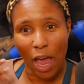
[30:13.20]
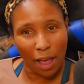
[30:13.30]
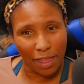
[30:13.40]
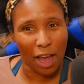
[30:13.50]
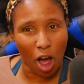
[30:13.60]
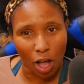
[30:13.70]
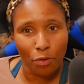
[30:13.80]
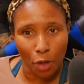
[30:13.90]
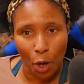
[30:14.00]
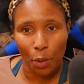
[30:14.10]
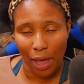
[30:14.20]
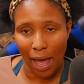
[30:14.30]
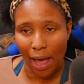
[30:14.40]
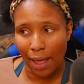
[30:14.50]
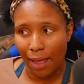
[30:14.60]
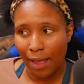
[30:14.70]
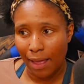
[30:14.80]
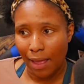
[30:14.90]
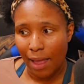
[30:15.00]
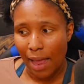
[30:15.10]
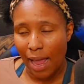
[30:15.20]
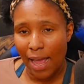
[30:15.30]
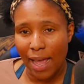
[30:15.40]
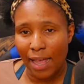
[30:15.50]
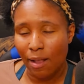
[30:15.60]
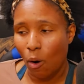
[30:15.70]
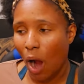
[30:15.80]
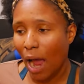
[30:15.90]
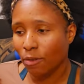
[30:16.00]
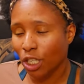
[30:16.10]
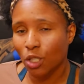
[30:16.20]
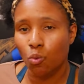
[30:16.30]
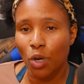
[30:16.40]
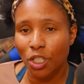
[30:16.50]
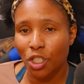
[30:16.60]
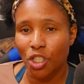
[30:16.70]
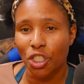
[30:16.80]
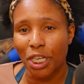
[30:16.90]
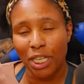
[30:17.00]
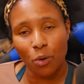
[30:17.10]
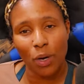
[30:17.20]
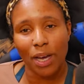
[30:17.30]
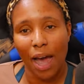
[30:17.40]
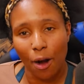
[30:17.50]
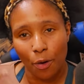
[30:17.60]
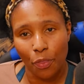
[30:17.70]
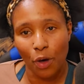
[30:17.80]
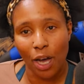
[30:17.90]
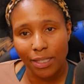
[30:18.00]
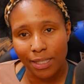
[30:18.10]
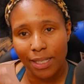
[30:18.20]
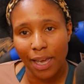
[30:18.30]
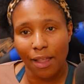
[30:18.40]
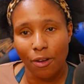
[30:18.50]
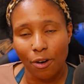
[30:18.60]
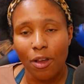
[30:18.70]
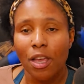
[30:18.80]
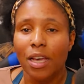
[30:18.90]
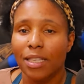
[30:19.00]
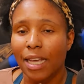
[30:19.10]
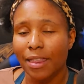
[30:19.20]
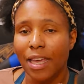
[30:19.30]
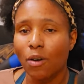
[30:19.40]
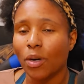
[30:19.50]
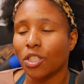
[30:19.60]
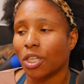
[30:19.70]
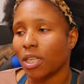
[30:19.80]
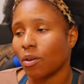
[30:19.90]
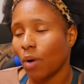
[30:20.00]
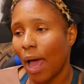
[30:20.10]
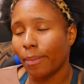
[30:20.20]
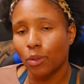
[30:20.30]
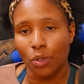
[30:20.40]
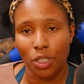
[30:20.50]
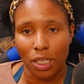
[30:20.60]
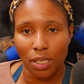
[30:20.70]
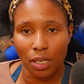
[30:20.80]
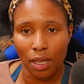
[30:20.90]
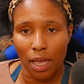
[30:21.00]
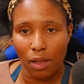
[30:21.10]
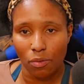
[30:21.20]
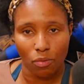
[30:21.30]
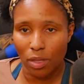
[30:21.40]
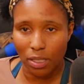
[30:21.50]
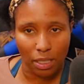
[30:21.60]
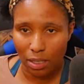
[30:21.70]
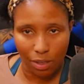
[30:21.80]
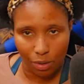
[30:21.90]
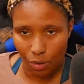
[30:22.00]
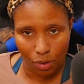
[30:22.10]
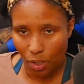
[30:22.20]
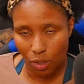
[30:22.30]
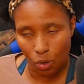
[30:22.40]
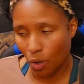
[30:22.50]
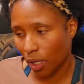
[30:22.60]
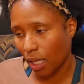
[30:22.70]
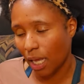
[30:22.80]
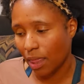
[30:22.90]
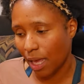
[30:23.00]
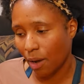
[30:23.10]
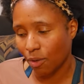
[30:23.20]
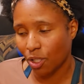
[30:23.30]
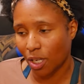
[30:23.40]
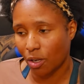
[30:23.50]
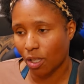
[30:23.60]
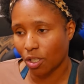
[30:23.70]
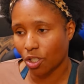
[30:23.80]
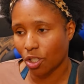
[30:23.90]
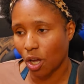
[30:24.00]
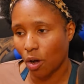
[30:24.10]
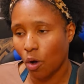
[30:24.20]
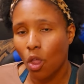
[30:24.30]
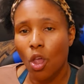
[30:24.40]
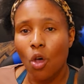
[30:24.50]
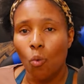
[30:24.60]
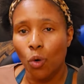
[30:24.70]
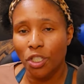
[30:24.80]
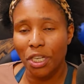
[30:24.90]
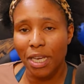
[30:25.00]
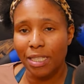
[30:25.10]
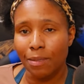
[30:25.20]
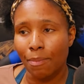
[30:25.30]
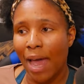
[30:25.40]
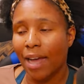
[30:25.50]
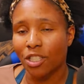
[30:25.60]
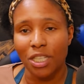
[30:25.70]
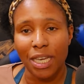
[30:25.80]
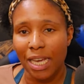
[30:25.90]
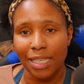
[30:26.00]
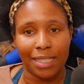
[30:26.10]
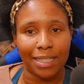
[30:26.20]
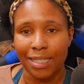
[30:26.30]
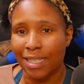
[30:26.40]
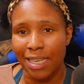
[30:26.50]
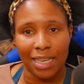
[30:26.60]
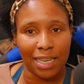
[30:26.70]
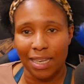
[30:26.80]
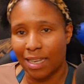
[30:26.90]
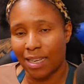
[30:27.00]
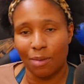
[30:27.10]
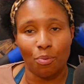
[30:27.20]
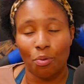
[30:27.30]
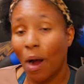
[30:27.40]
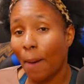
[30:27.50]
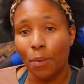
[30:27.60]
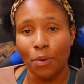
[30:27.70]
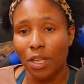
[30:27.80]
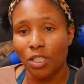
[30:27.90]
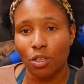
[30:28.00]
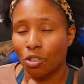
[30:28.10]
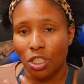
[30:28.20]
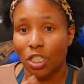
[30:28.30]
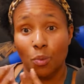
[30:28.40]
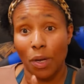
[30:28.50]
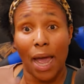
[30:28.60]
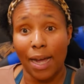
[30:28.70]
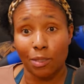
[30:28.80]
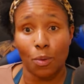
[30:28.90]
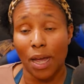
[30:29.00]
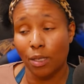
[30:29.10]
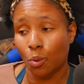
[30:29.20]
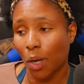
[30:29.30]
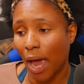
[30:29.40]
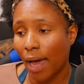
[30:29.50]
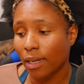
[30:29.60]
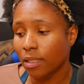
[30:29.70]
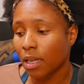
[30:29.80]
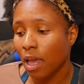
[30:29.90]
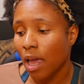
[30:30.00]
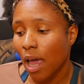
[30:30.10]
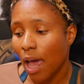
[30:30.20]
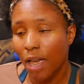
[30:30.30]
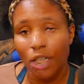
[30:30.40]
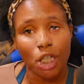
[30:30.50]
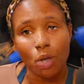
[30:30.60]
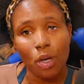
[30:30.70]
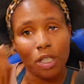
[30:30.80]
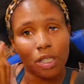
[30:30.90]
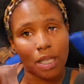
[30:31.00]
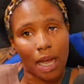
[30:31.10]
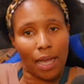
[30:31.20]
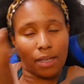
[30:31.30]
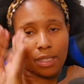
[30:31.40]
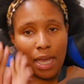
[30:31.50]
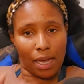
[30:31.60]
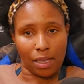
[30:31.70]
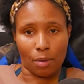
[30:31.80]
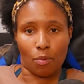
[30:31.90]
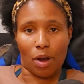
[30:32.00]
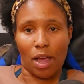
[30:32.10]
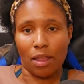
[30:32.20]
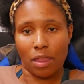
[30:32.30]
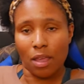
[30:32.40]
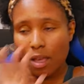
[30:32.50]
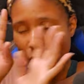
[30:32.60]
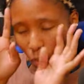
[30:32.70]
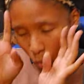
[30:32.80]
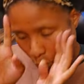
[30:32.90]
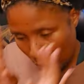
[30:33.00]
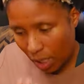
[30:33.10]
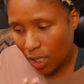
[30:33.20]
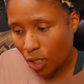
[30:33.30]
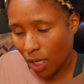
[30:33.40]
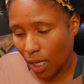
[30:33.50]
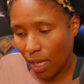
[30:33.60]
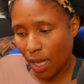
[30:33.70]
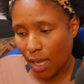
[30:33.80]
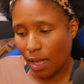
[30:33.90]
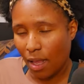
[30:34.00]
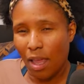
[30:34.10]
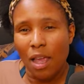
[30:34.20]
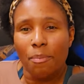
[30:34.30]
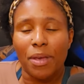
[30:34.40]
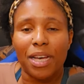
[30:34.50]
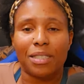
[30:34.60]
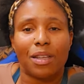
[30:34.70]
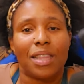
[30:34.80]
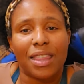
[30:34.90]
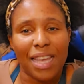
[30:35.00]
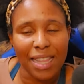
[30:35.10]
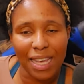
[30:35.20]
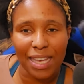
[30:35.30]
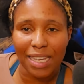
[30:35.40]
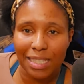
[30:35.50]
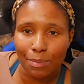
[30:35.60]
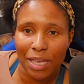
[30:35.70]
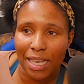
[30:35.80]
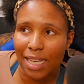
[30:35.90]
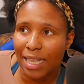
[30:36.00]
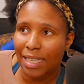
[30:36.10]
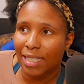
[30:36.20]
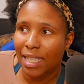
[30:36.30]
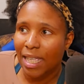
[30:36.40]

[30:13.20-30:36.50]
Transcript: they all know that. And I just wish Gina would have got her thoughts together because I think what Gina, what happens with Gina, and this is a histor- historically a thing with Gina on this show, when she gets mad, she can't see properly, so she just reacts, reacts, reacts. And if she would have just like taken a breath, really took it in, because the thing that gets me is